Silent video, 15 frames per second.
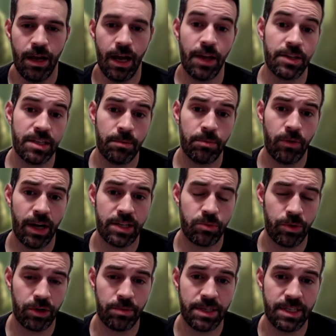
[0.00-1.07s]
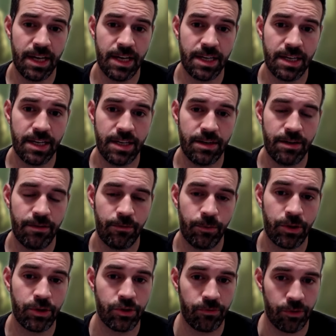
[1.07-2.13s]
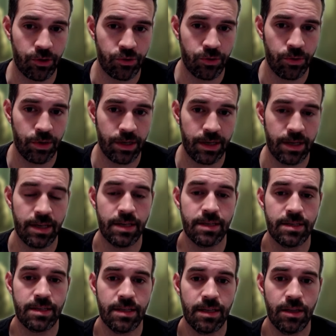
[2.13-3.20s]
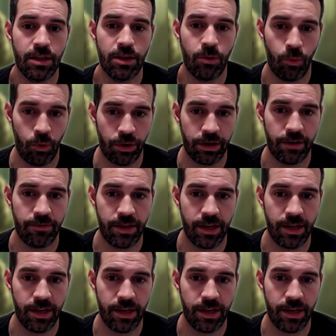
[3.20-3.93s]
And the subclass we're going to be taking for the Druid is the Warden of the